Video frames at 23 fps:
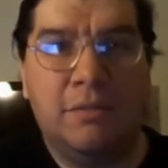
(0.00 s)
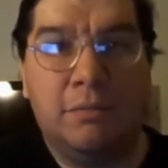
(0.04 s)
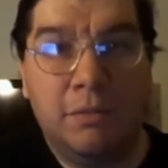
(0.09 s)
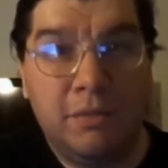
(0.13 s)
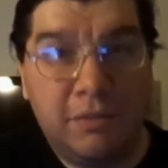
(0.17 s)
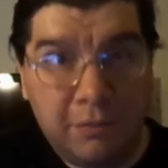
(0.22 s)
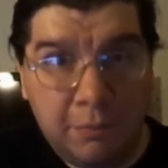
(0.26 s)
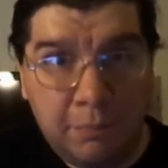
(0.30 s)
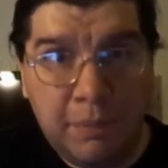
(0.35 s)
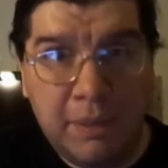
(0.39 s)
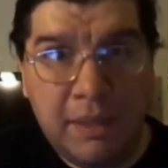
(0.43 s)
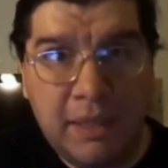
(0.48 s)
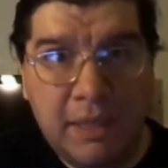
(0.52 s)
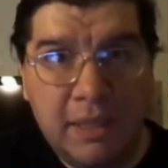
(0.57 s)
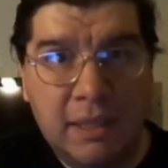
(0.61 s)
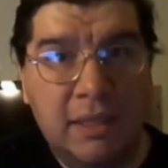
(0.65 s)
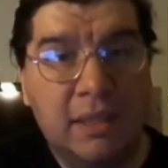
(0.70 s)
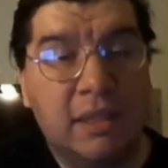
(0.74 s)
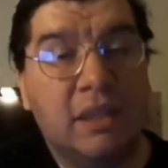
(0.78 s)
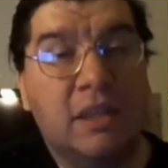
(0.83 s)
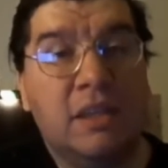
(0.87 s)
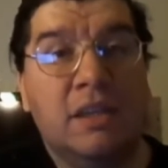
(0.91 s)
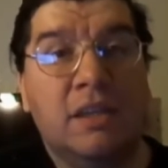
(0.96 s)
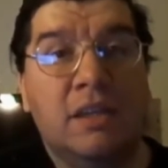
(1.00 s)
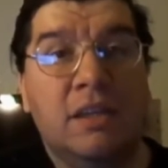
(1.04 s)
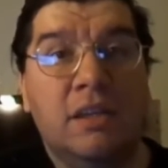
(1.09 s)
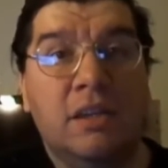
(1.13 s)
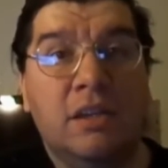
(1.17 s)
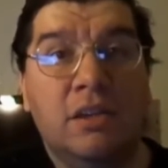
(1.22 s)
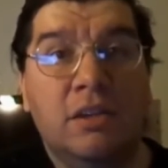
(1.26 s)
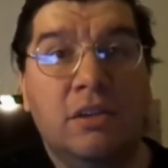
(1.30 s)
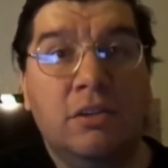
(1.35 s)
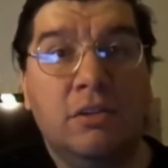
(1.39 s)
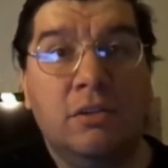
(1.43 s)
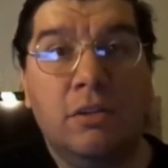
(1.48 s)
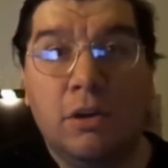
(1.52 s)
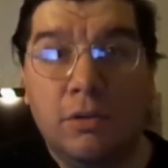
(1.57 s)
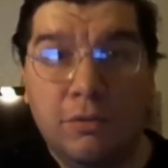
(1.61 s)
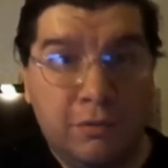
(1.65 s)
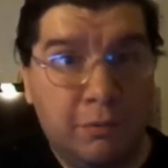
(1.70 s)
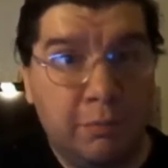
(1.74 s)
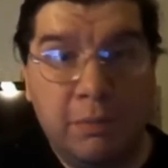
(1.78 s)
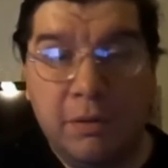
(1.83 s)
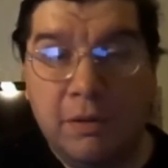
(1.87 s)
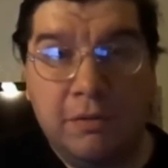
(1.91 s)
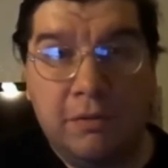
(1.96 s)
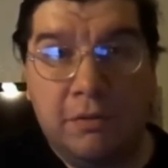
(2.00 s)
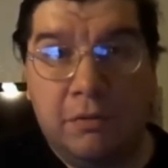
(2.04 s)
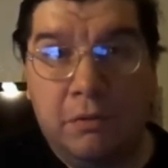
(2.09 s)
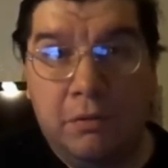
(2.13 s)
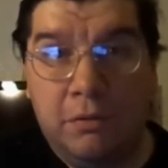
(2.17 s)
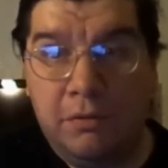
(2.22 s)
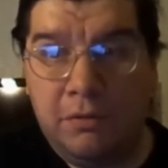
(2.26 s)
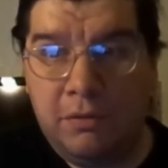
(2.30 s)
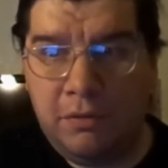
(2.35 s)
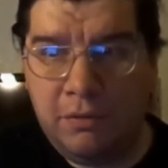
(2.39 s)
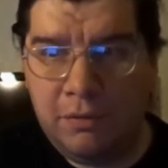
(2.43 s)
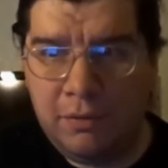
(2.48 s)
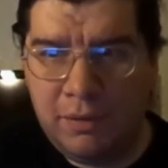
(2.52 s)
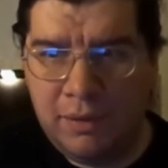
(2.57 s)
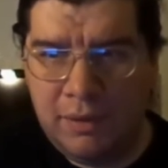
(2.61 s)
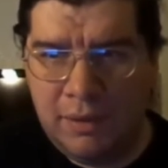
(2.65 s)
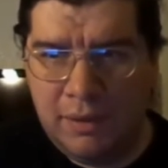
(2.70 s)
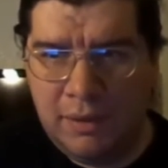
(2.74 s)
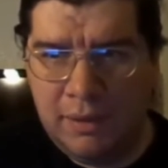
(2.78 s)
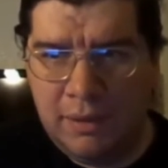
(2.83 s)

as we speak Ghostbusters.